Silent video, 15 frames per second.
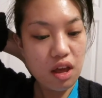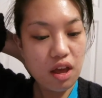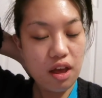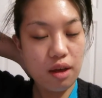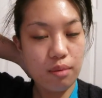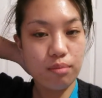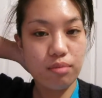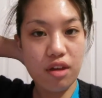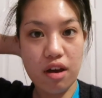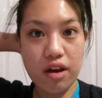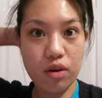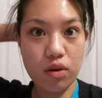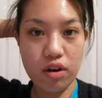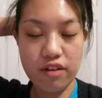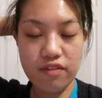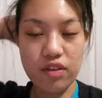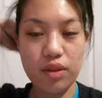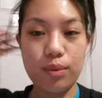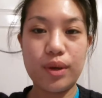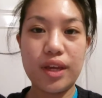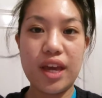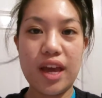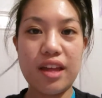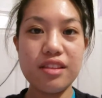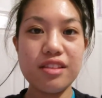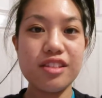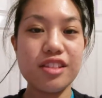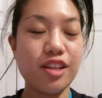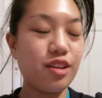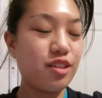um, that I got over the
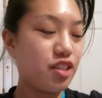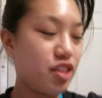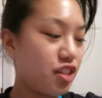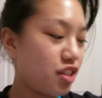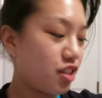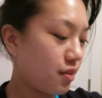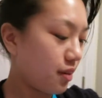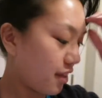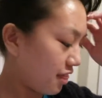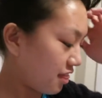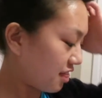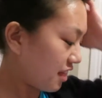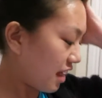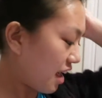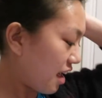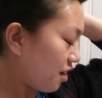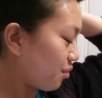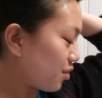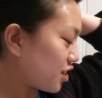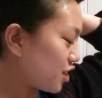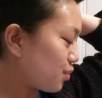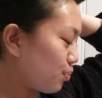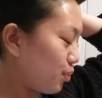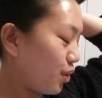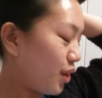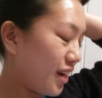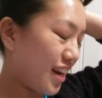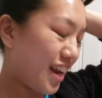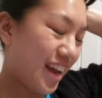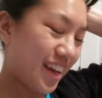weekend, so just doing that, which is
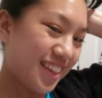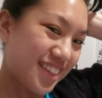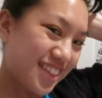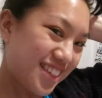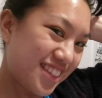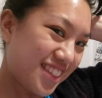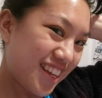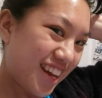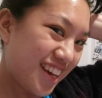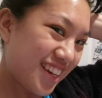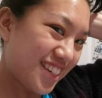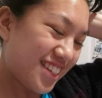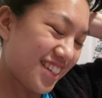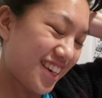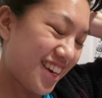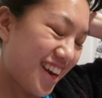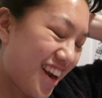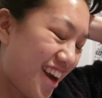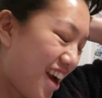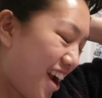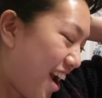pretty exciting.